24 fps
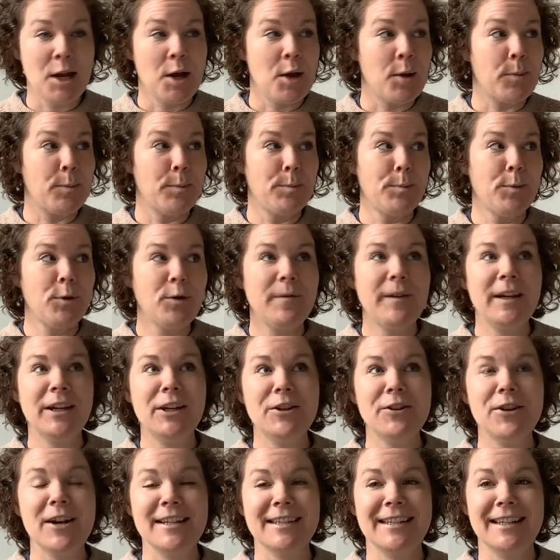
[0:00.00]
Moving
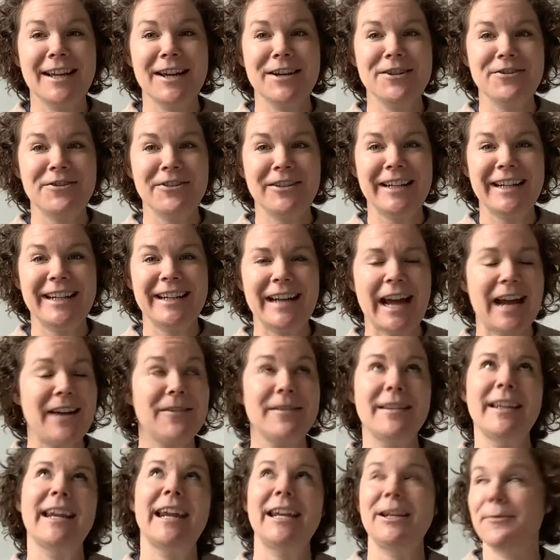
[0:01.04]
across the country, I don't
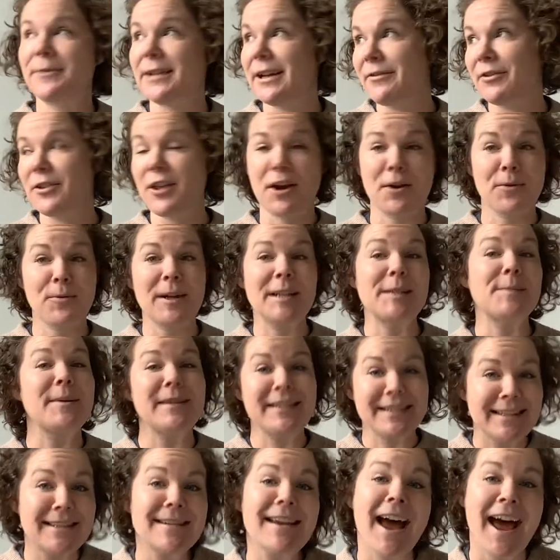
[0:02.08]
think anyone ever thought it was, but
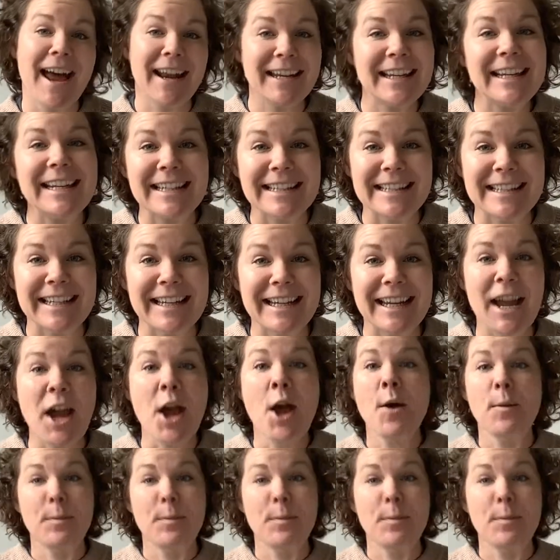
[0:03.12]
it's not easy.